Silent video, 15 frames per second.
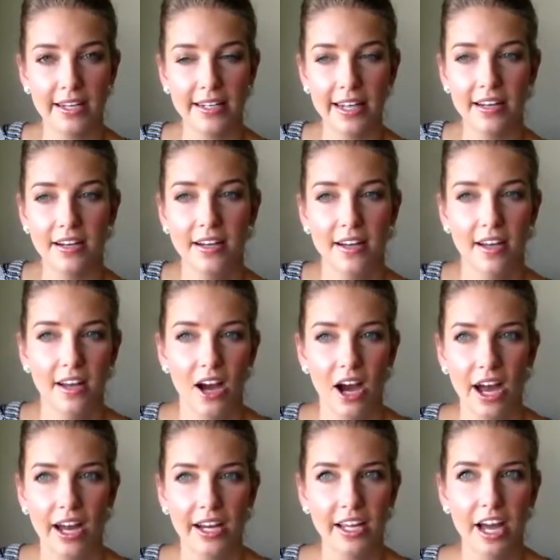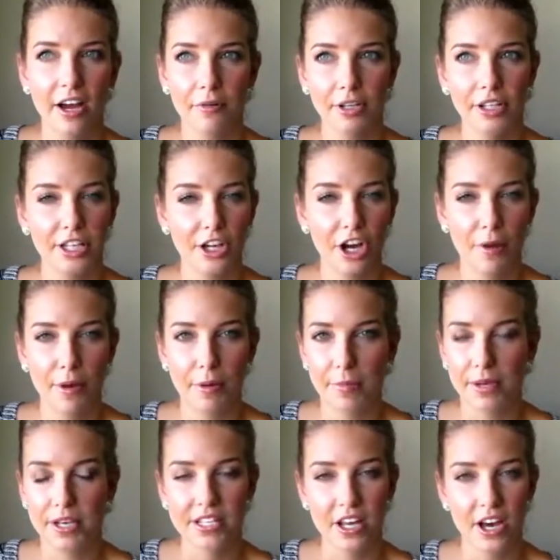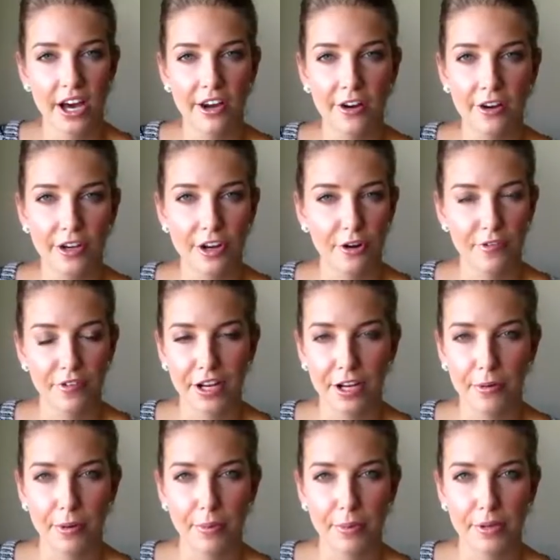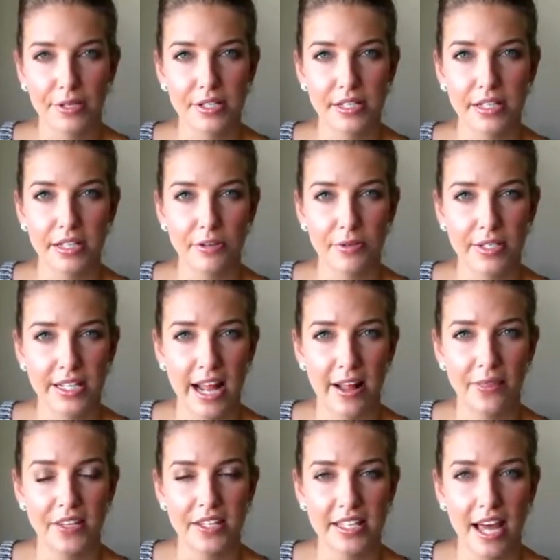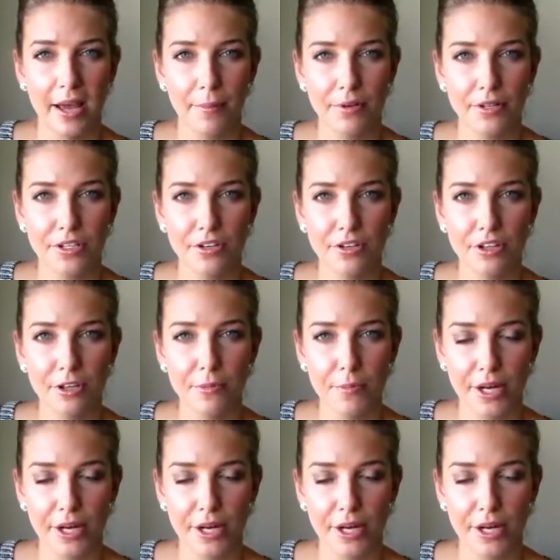Now, I can't really comment because I don't know of anyone personally who has had this happen to them,